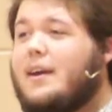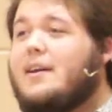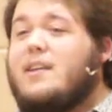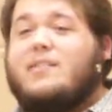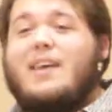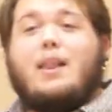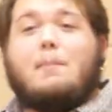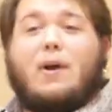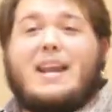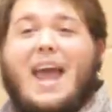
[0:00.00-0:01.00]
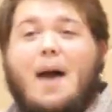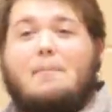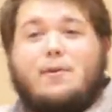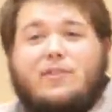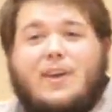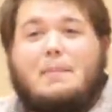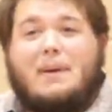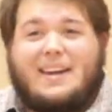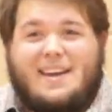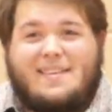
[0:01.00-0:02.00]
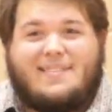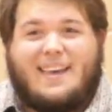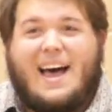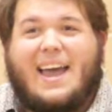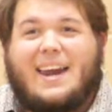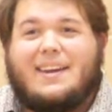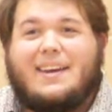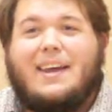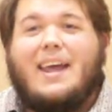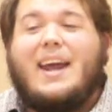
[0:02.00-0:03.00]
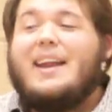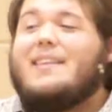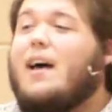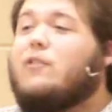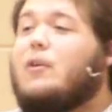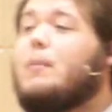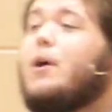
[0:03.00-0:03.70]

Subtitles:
to celebrate Abner's coming to his side. And he tells them,